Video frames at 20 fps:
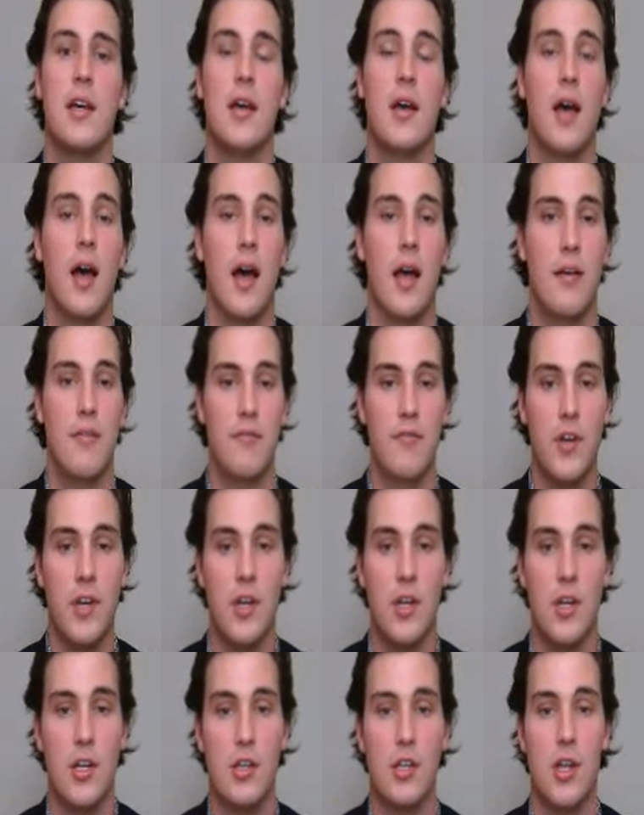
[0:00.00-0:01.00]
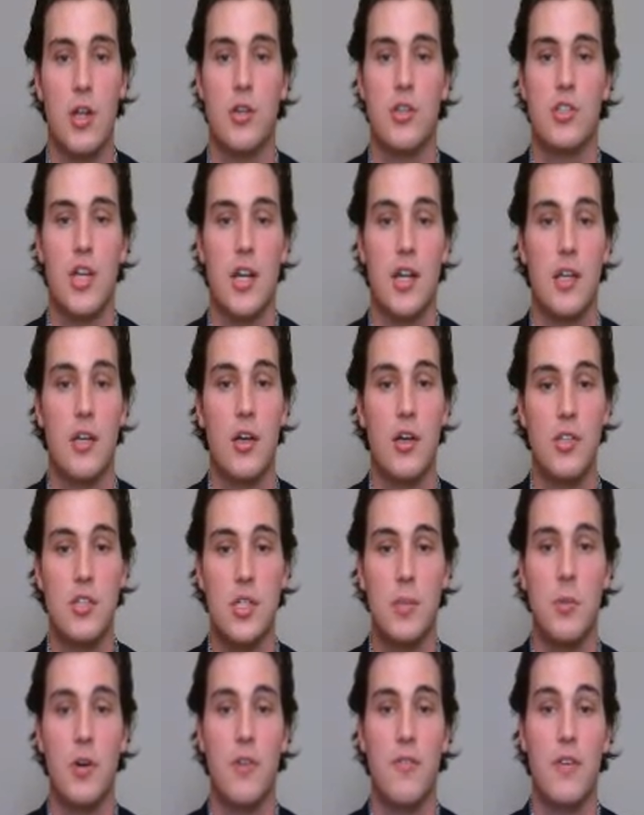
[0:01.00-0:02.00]
I am very good at understanding
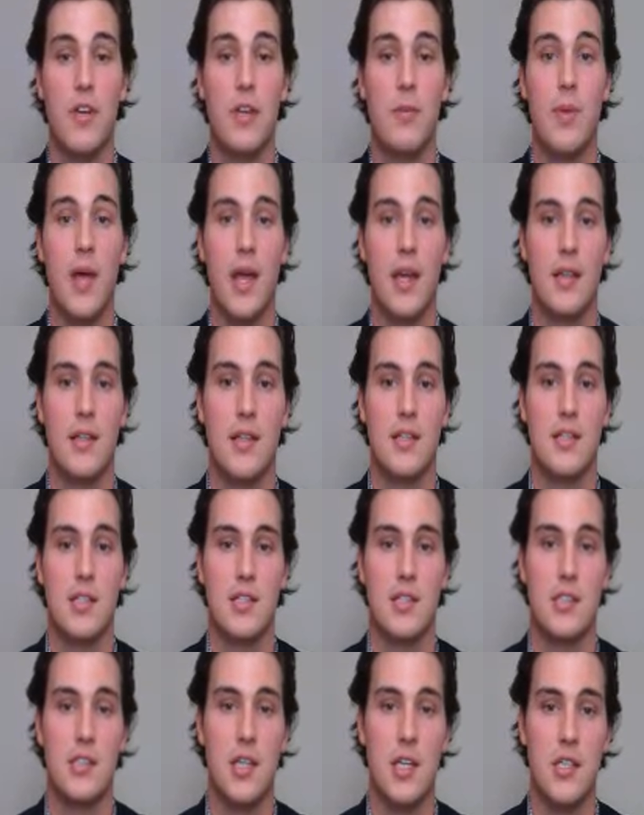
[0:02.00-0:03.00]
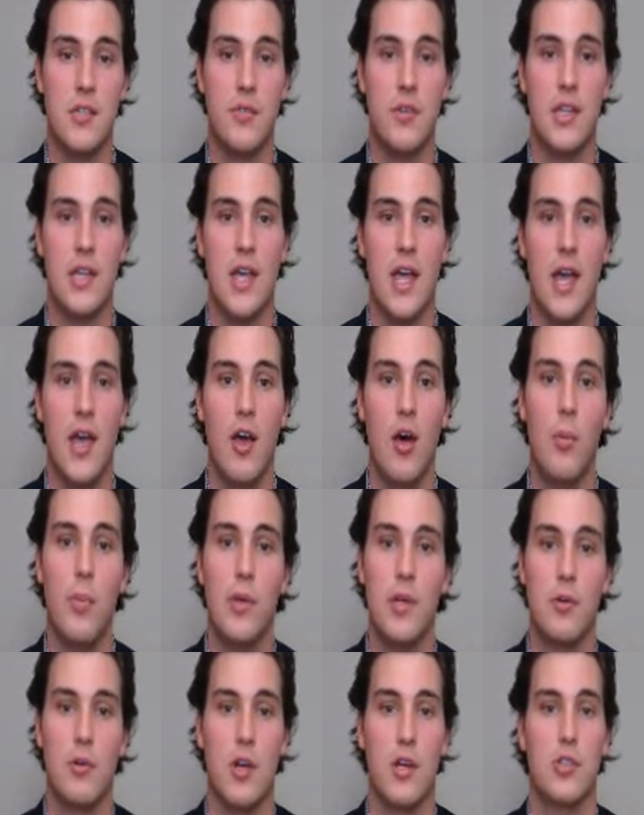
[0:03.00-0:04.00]
customer feedback and then successfully helping
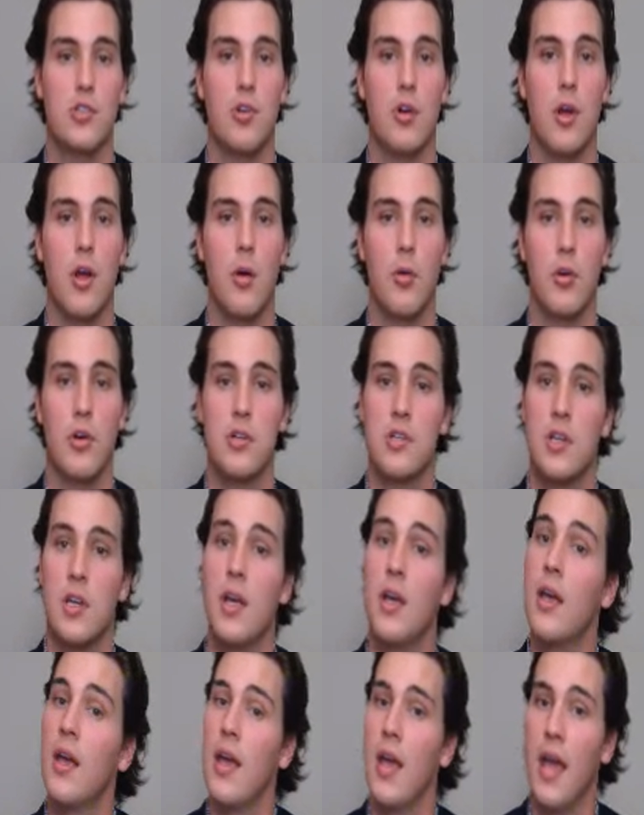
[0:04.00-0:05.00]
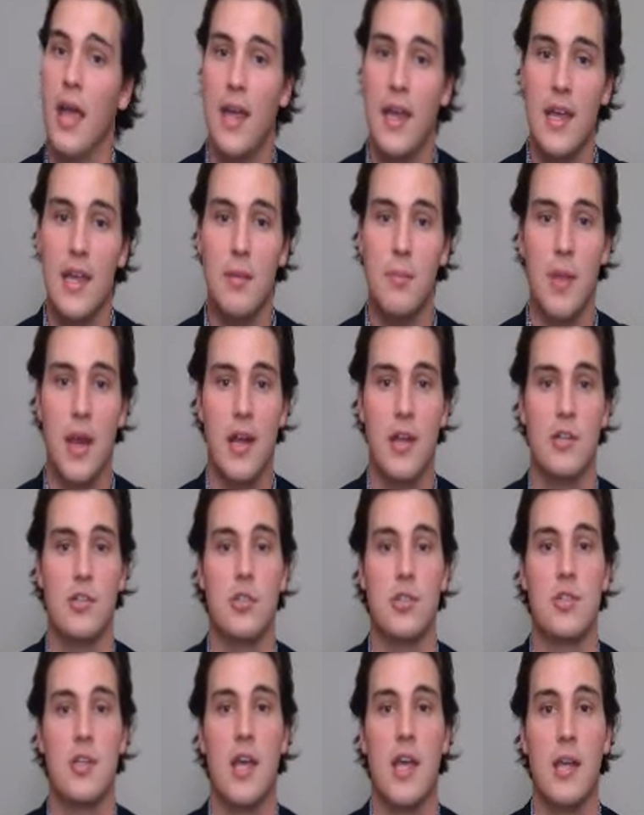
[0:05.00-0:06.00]
restaurant owners and
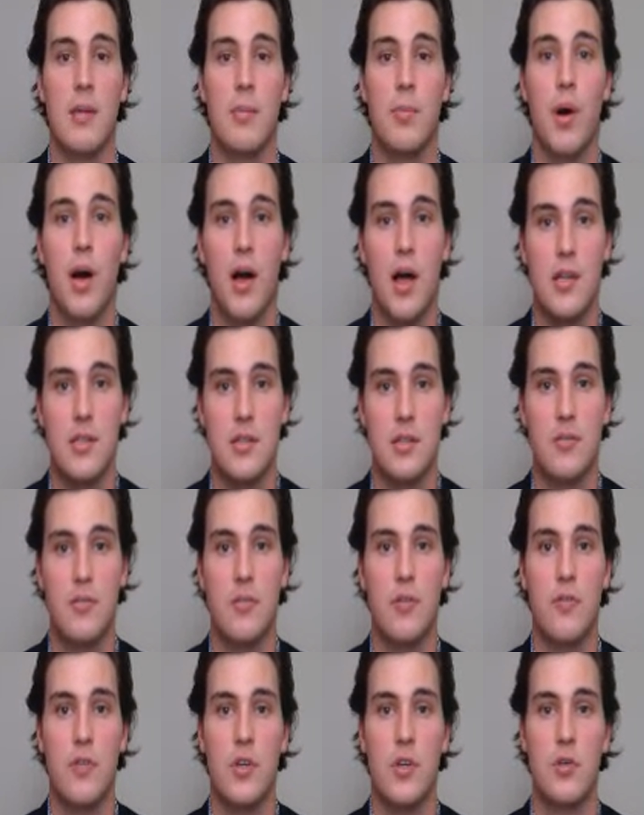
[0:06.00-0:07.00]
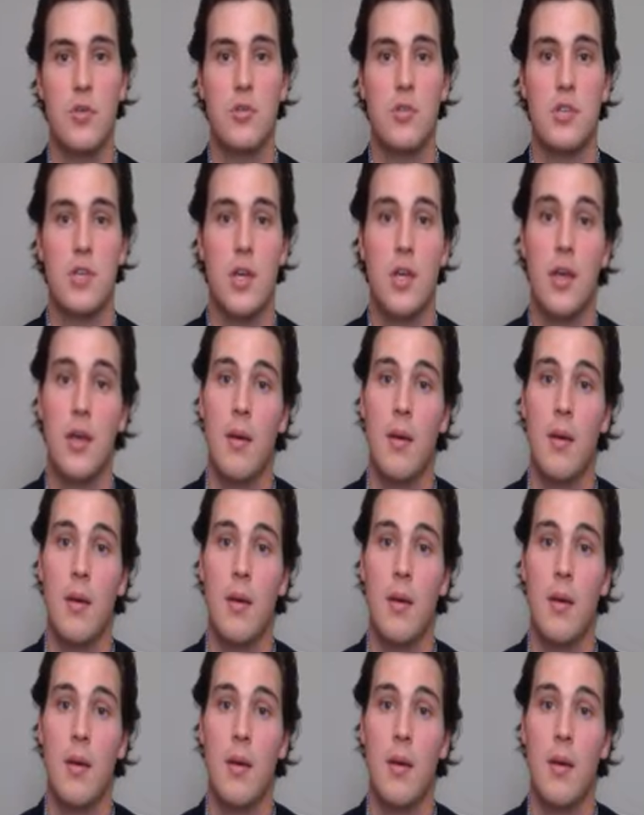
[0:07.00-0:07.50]
managers gain positive reviews,